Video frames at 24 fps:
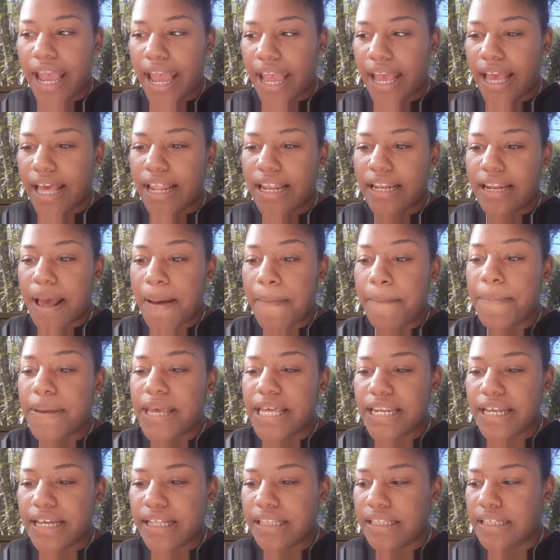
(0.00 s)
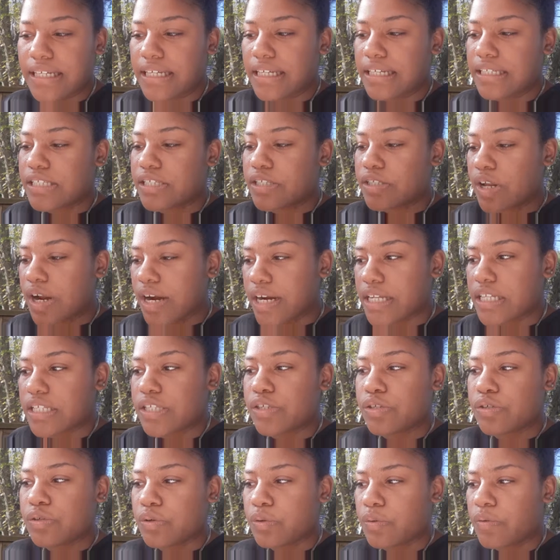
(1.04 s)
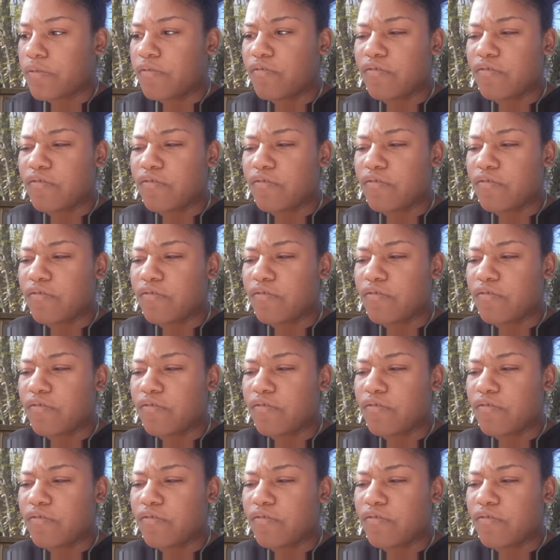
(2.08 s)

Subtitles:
and immediately started to,